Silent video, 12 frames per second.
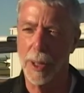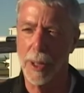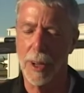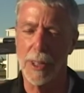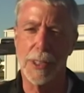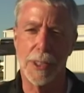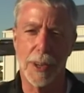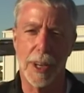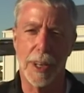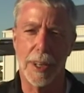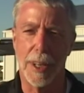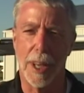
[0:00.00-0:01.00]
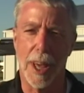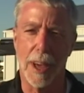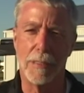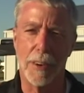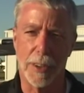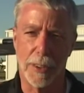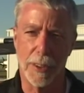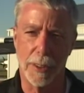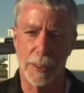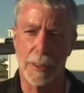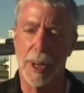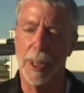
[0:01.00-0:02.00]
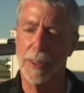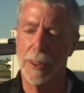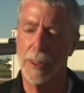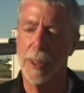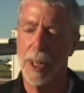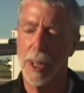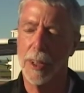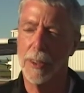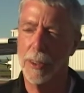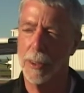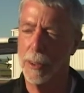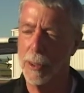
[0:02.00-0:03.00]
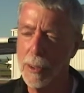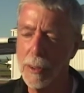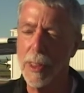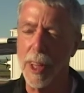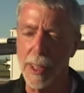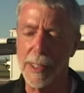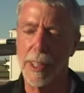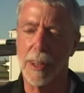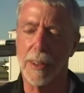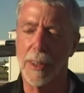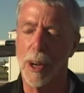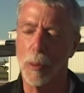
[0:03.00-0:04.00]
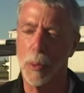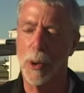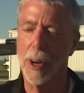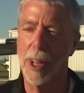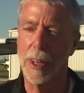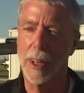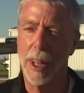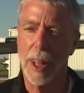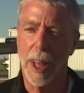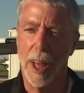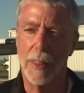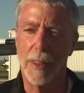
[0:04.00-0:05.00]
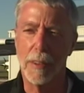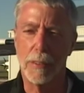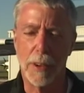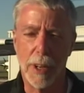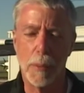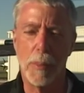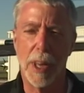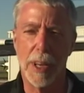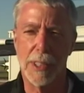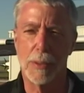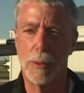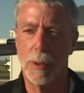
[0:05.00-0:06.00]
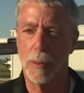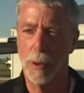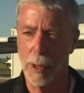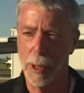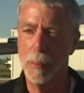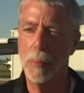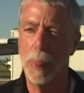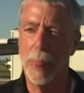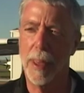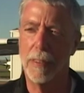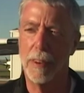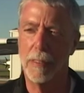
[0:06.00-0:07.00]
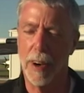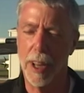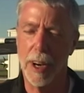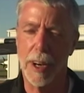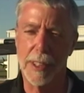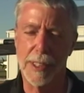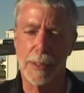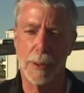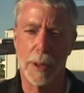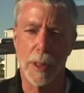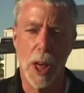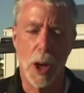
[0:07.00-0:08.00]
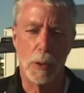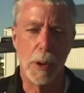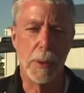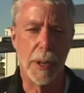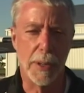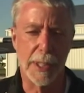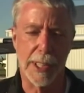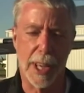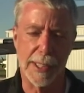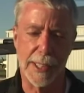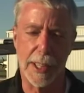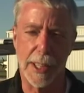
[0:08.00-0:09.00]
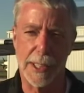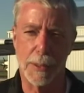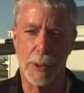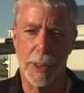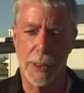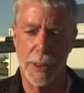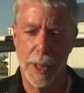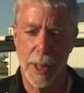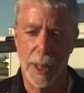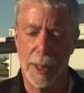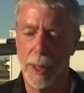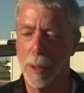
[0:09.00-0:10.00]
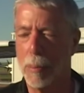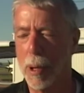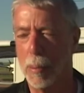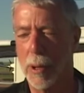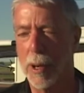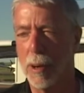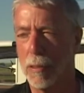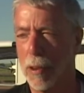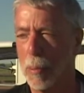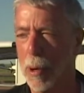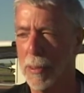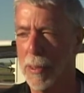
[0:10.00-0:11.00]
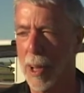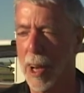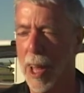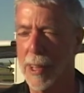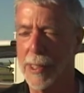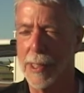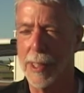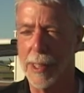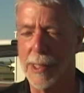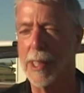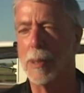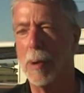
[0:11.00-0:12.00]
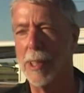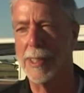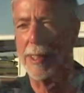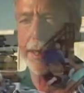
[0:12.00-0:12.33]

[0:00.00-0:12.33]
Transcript: concentrated effort to do things here at the airport, and they've really made us welcome. They've invited us. We've been discussing this with the people here for about the last 6 months.